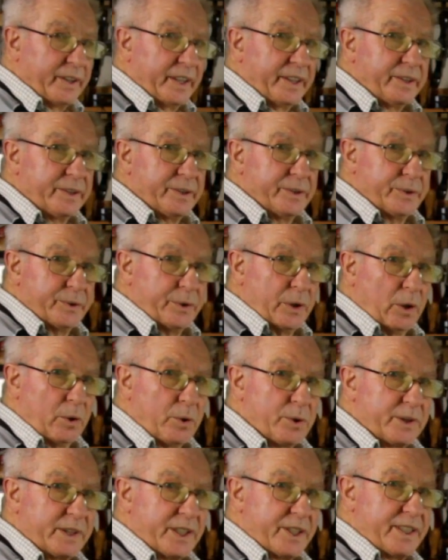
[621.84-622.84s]
there, you
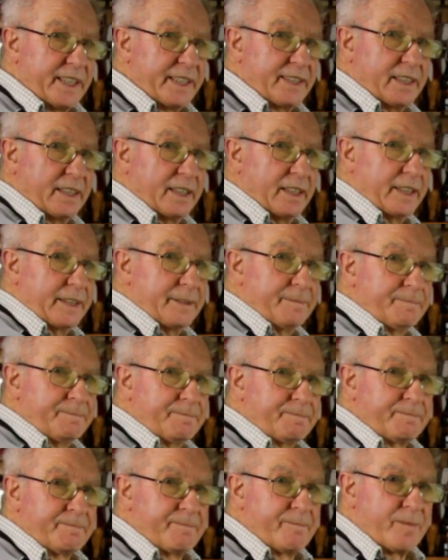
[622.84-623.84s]
lose the center line
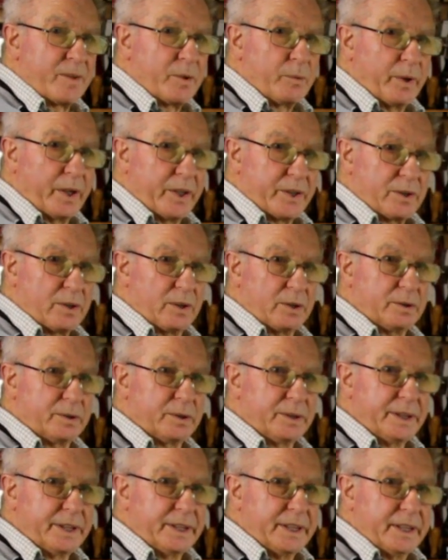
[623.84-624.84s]
where it's glued,